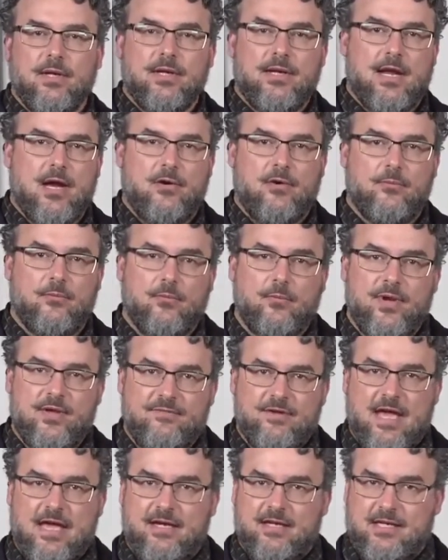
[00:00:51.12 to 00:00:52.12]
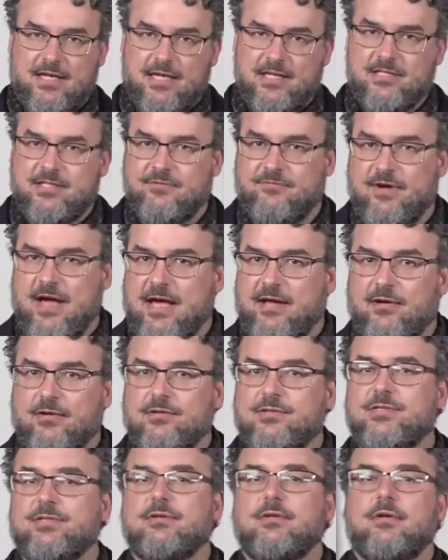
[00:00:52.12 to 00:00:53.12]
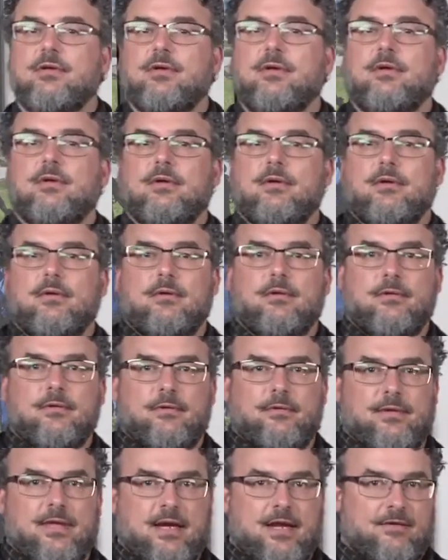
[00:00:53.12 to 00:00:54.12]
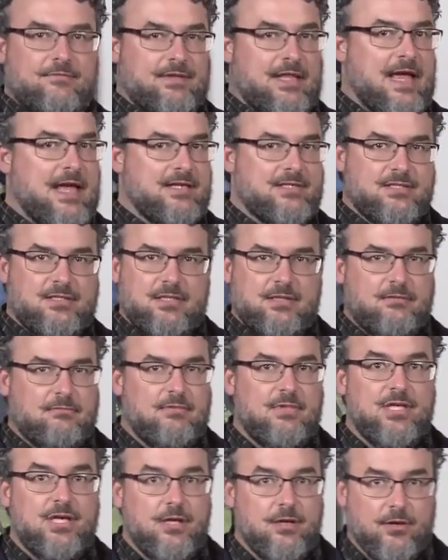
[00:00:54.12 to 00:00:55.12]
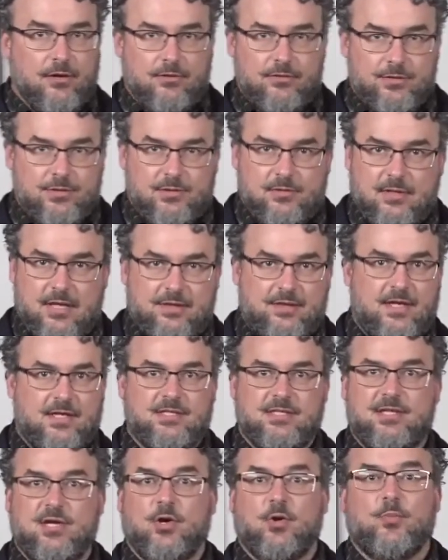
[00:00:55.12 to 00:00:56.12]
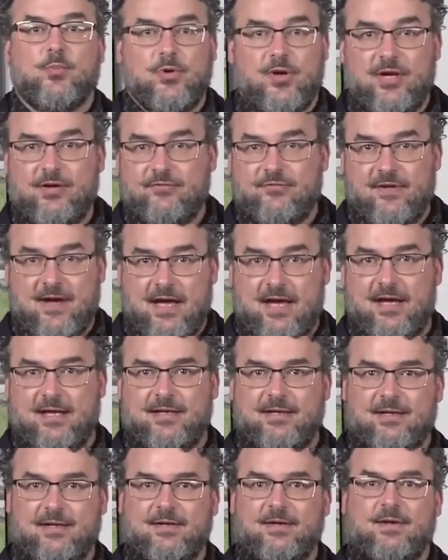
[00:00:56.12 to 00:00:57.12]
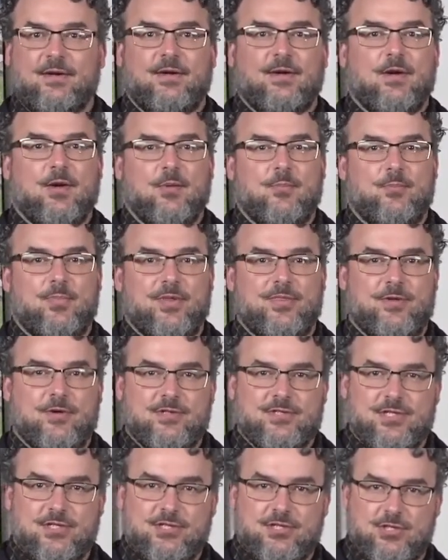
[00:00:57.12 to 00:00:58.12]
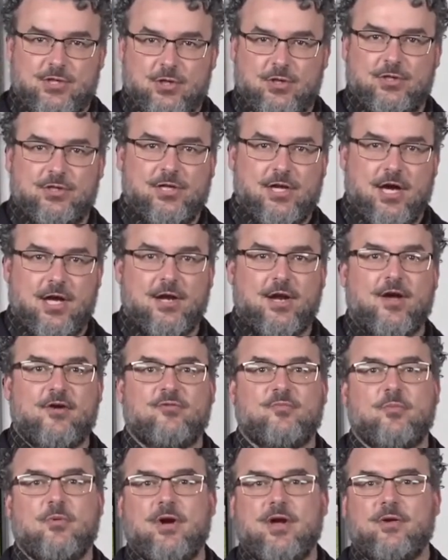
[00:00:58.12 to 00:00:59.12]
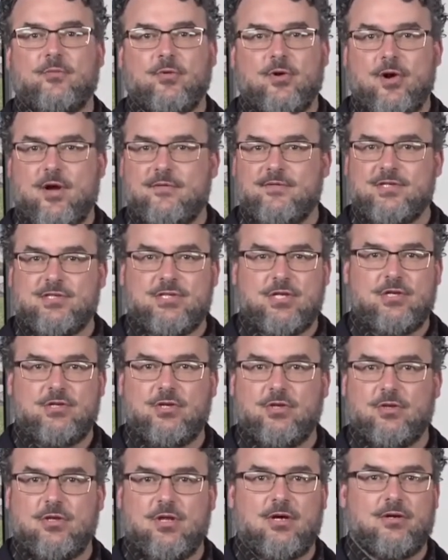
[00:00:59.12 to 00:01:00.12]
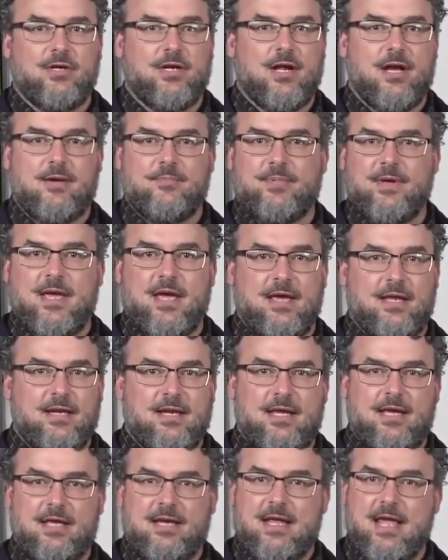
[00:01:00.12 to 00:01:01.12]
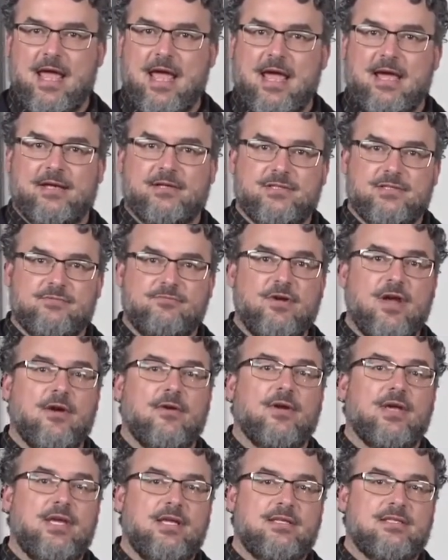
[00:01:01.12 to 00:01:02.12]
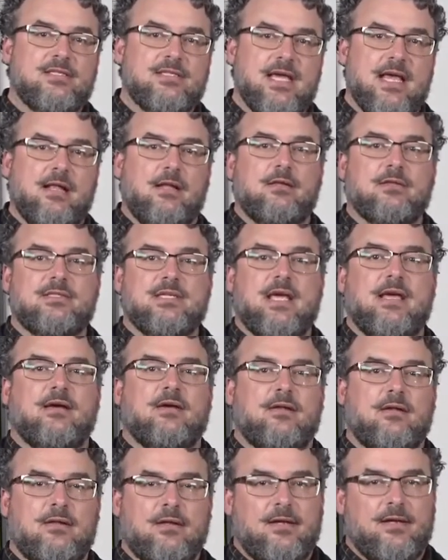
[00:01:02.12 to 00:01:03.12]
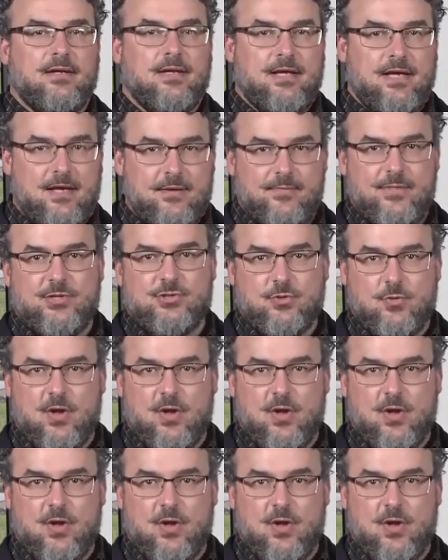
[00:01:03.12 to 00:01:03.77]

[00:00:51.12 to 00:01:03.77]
Now, we've had adhesive vinyls that have lasted years, and they still print fine. But there's a certain cutoff point where all of a sudden you'll load it up and it has very telltale image